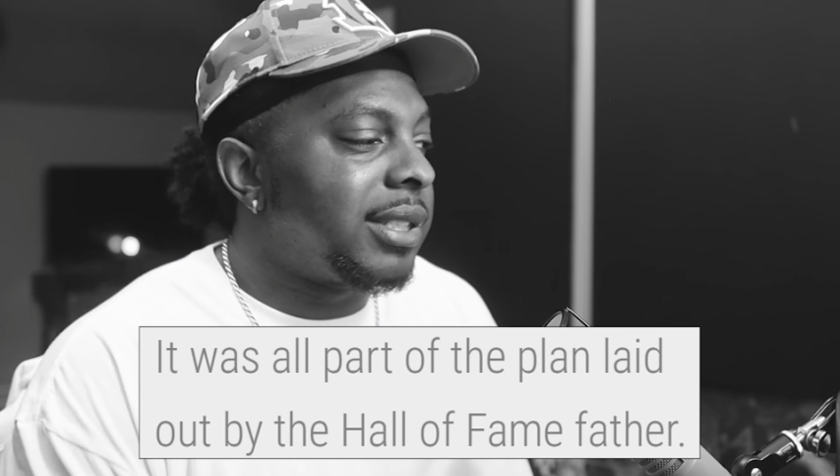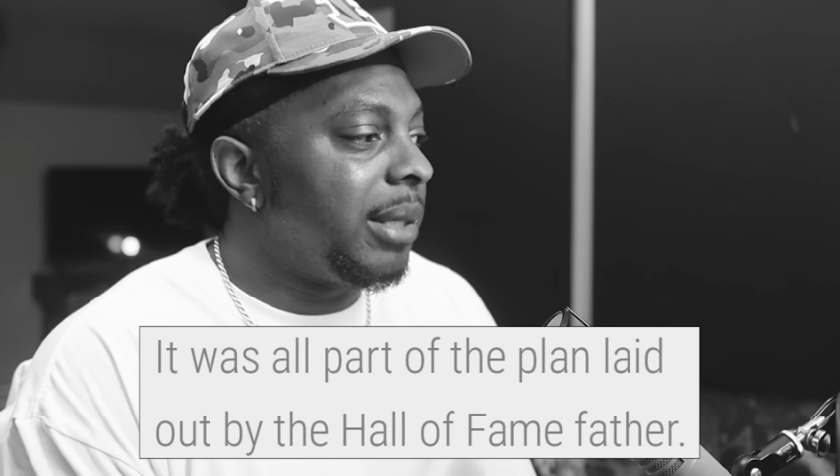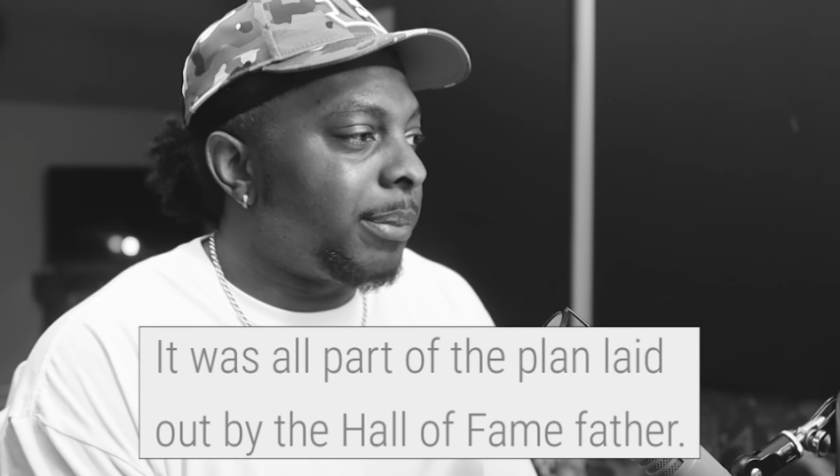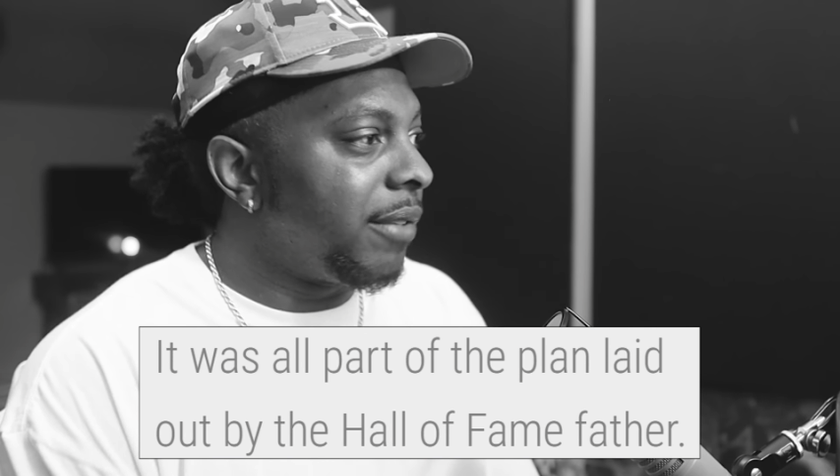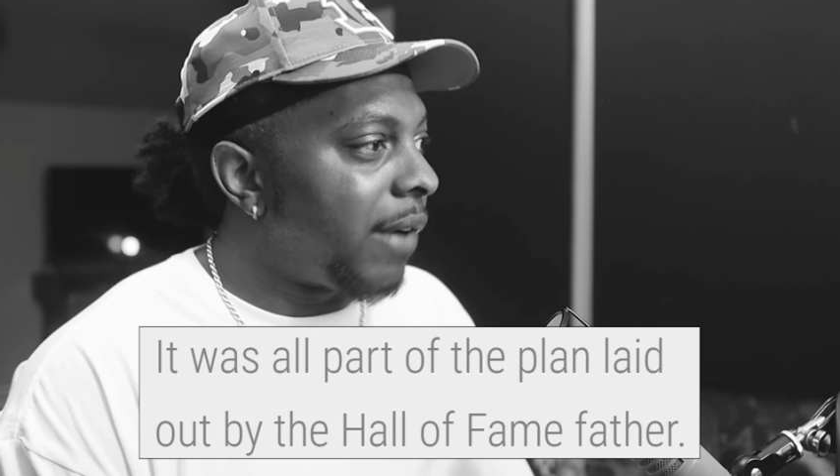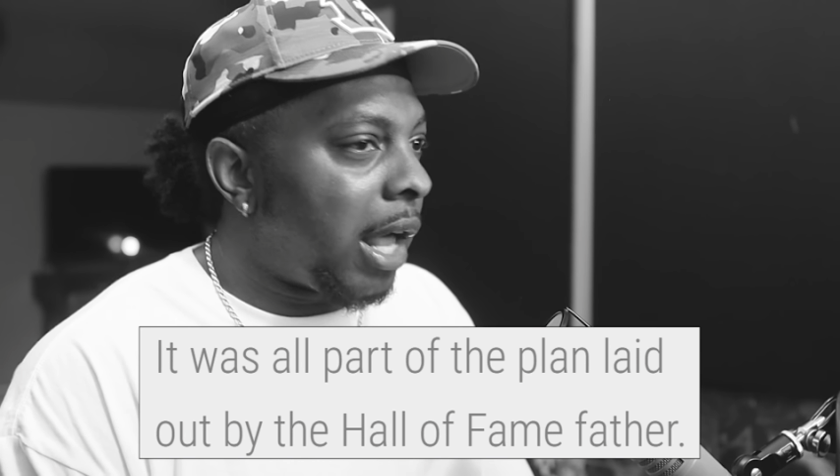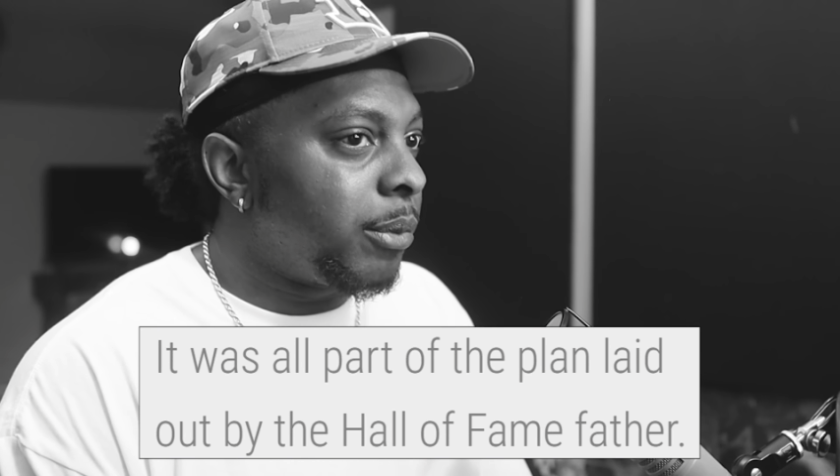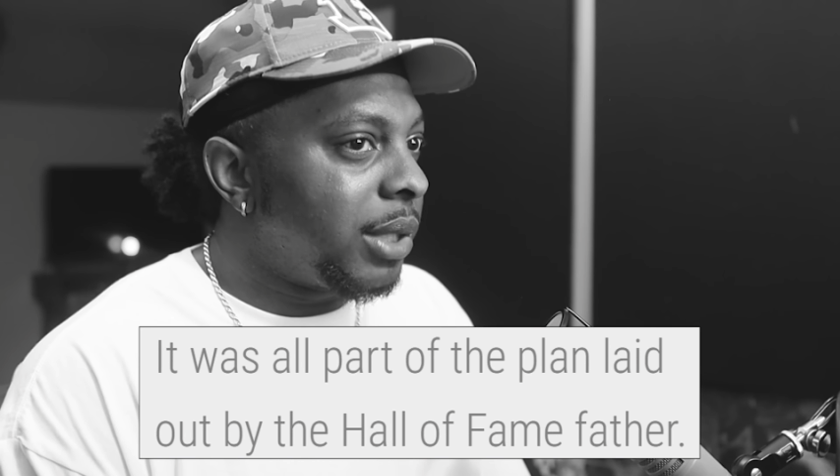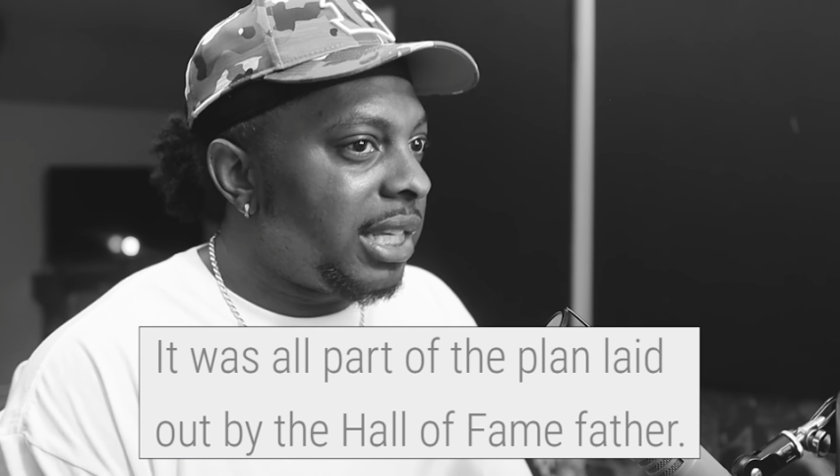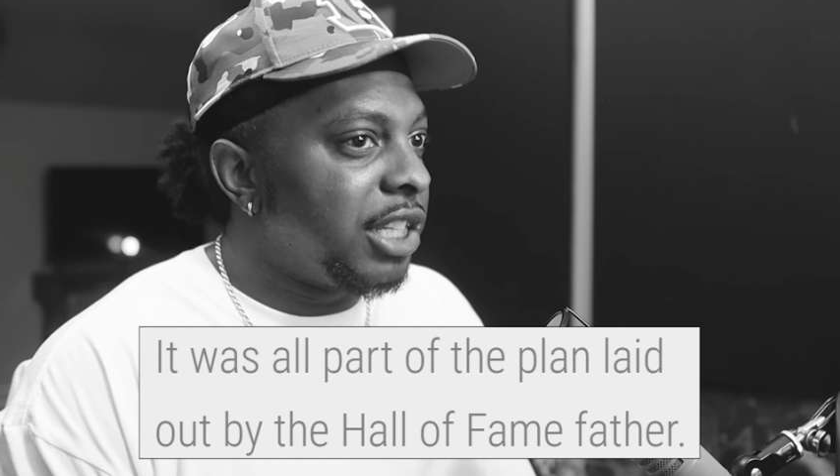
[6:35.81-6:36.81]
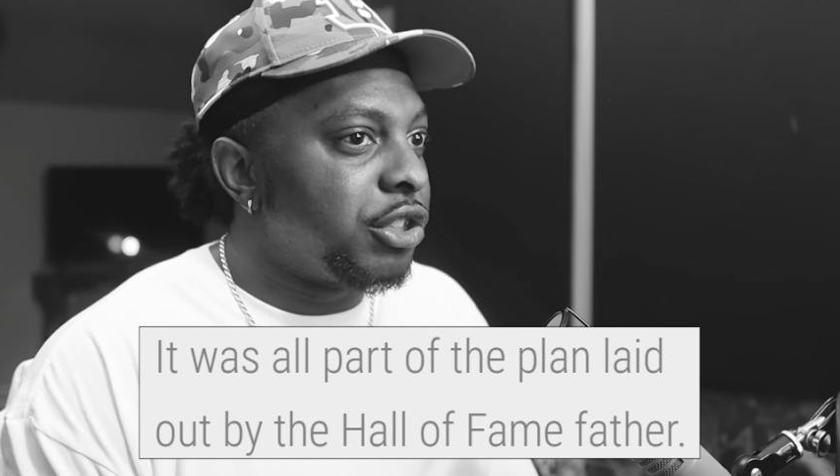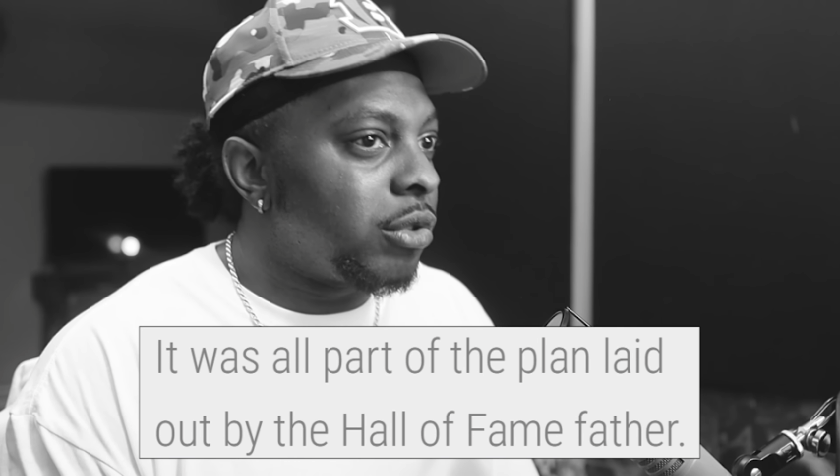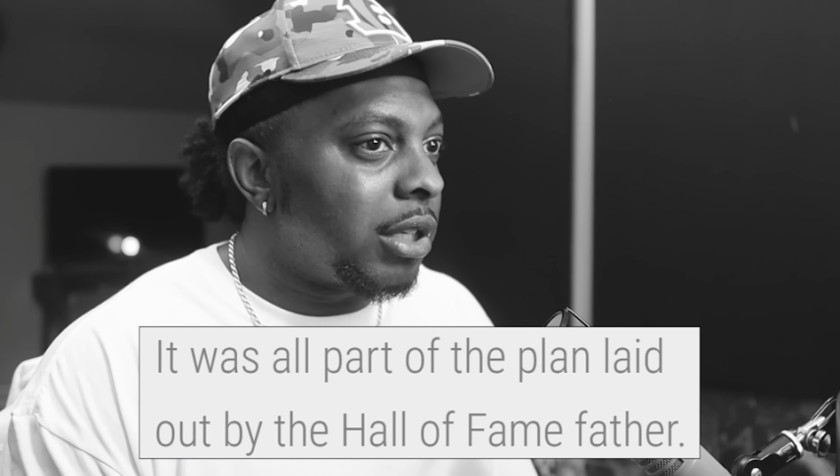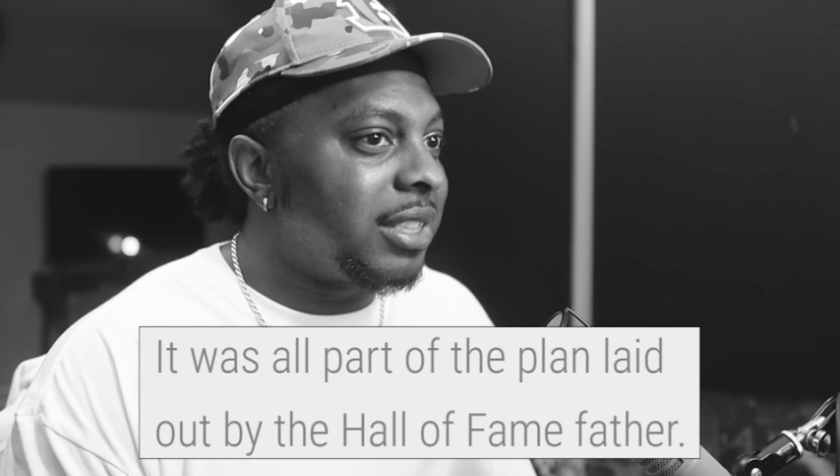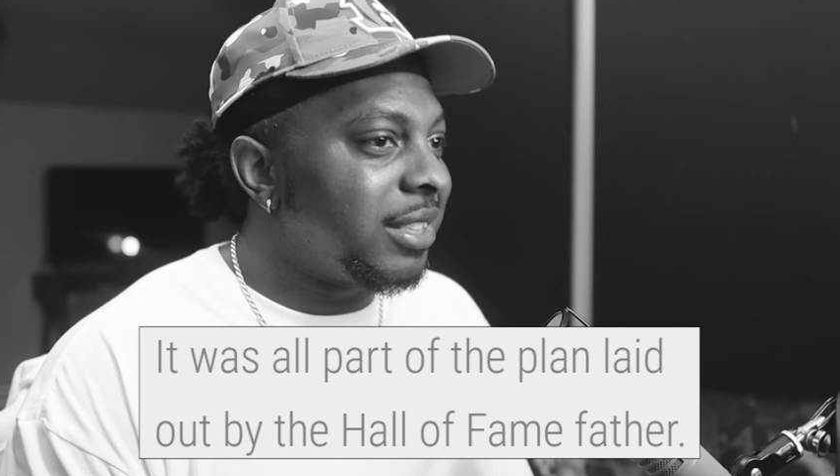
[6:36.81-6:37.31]
simply following the
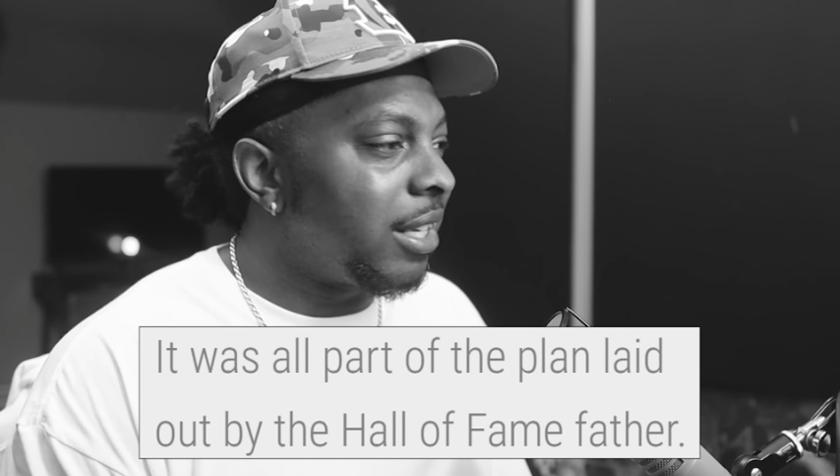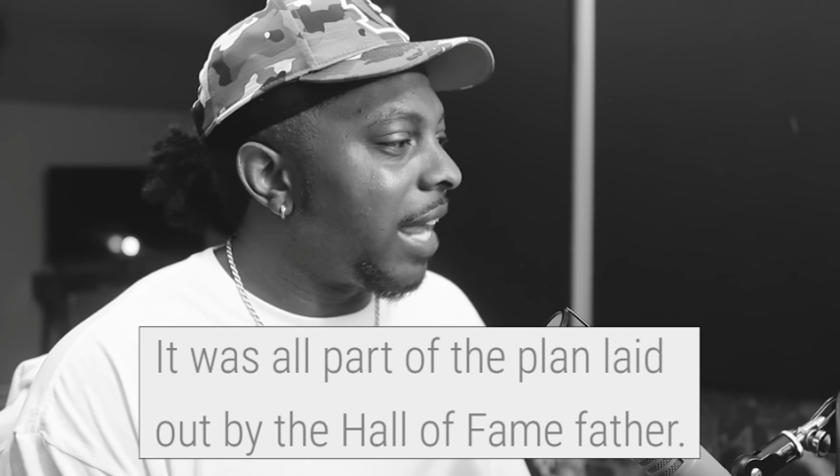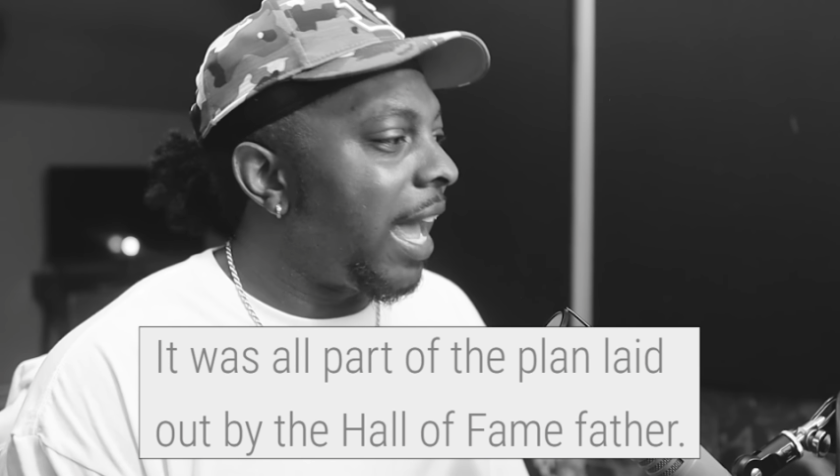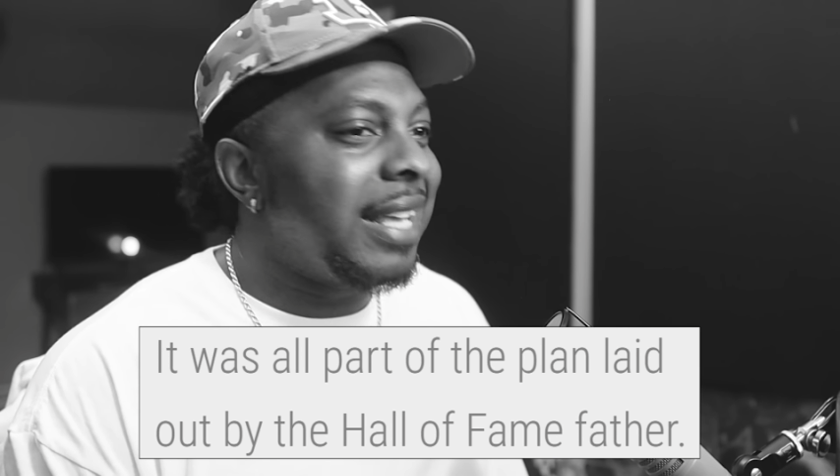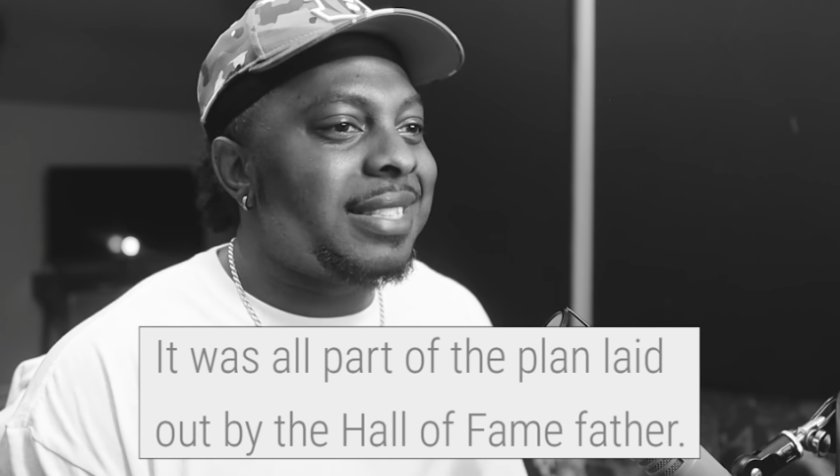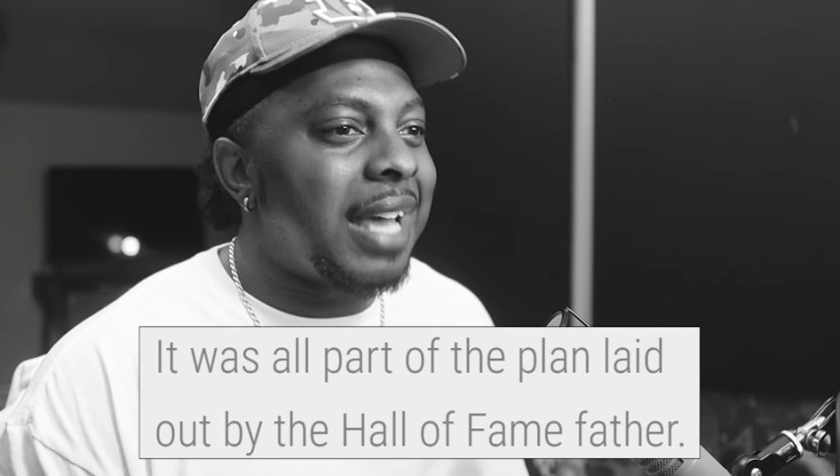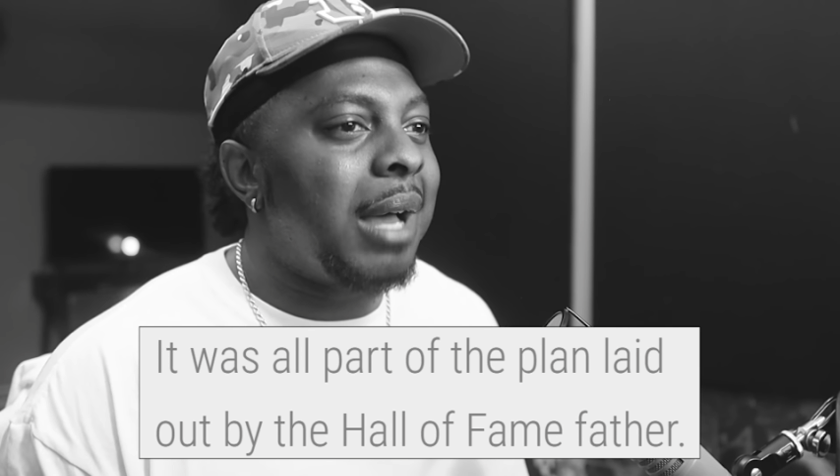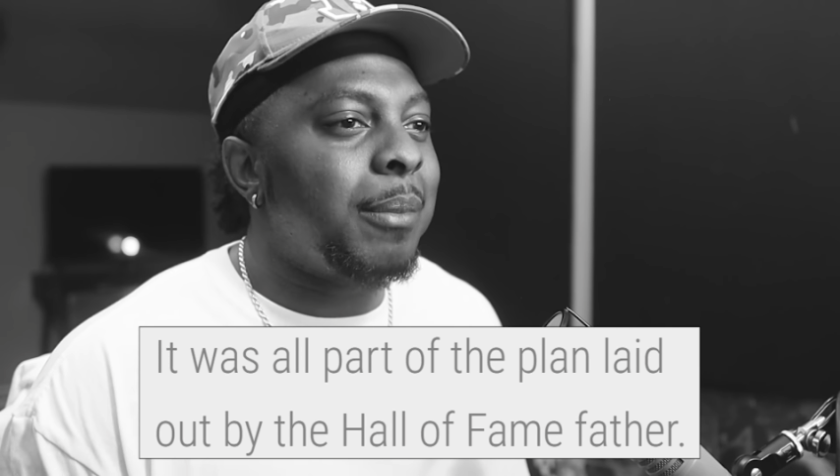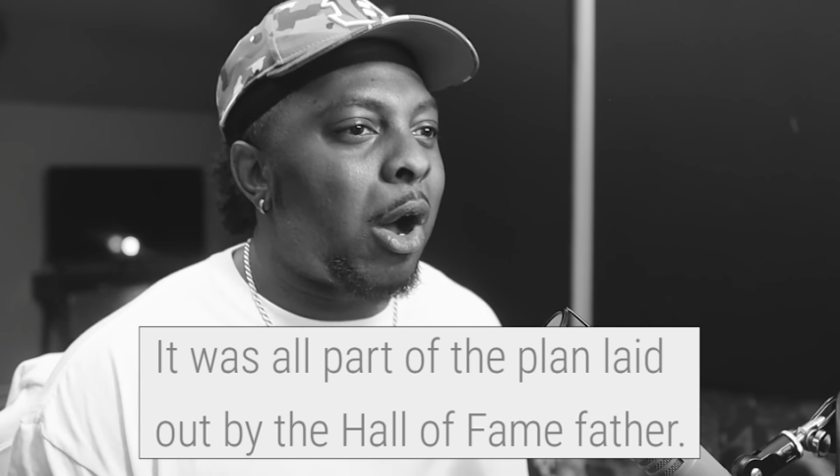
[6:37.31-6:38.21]
instructions of the eight-time